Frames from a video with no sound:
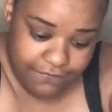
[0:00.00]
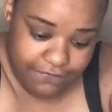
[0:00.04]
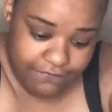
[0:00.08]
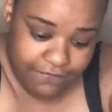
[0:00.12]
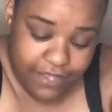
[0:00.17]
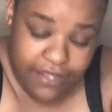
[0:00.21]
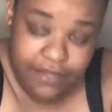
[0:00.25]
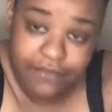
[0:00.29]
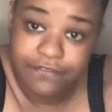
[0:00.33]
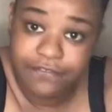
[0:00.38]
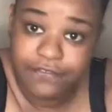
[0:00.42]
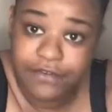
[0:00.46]

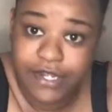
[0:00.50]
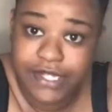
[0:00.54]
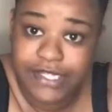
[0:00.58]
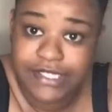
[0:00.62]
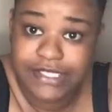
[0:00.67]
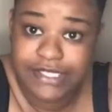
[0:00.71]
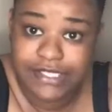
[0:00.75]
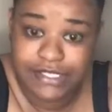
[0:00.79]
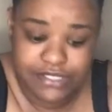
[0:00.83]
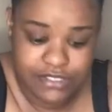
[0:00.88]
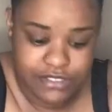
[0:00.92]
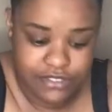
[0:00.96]
fake
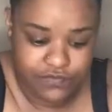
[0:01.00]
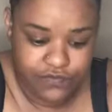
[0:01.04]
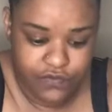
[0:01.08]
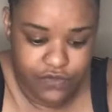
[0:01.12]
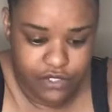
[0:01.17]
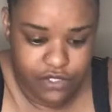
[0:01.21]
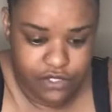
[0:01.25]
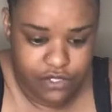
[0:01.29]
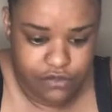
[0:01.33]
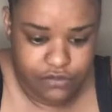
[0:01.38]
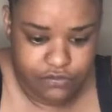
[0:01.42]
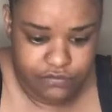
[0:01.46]
friends in this
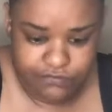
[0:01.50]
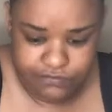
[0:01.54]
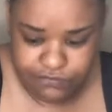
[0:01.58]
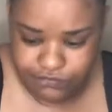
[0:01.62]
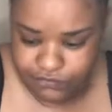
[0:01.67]
video.